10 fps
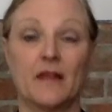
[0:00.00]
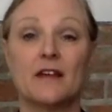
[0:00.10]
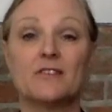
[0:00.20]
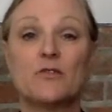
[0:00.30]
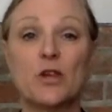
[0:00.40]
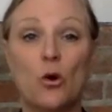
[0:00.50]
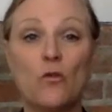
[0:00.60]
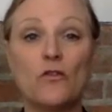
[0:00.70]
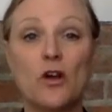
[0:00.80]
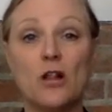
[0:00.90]
So the
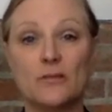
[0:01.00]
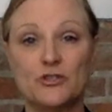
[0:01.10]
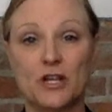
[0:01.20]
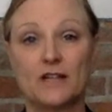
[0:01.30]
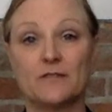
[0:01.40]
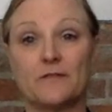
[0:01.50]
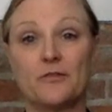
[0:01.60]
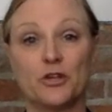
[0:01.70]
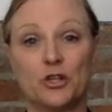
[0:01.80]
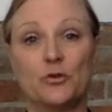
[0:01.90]
overall objective
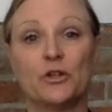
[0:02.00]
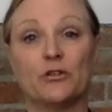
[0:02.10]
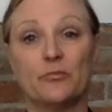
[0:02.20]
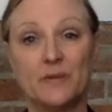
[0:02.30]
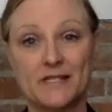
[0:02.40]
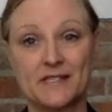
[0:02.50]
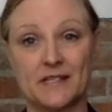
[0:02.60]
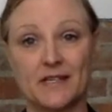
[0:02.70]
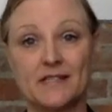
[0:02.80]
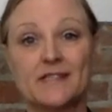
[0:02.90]
for you and your
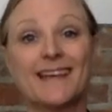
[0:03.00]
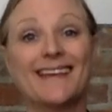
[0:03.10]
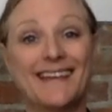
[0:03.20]
business